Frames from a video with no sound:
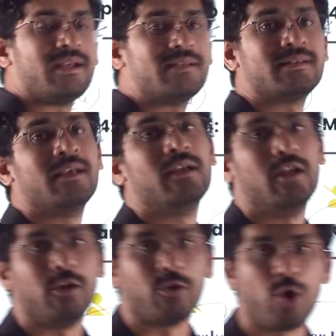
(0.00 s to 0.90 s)
is
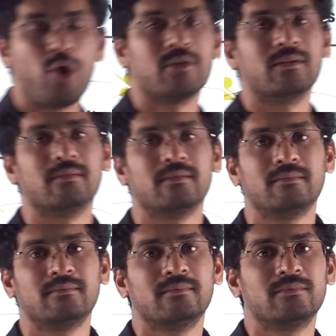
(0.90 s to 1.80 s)
wrong.
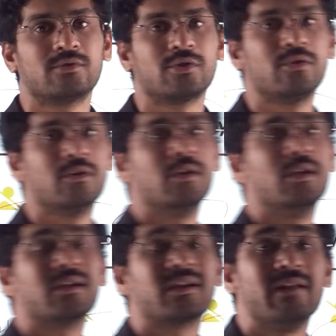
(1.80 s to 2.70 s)
So,
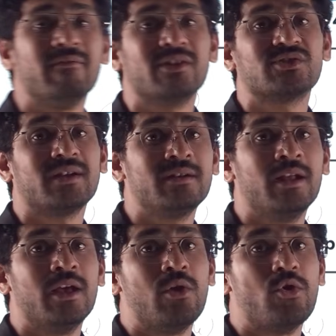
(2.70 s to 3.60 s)
convention
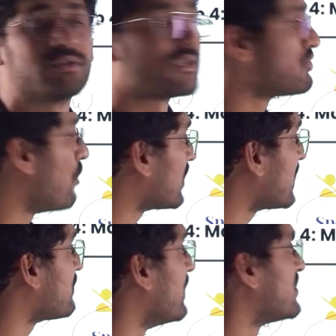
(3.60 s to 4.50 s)
versus what
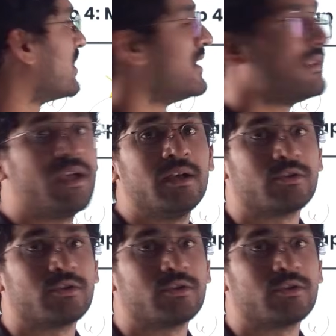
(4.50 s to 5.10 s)
is mentioned in the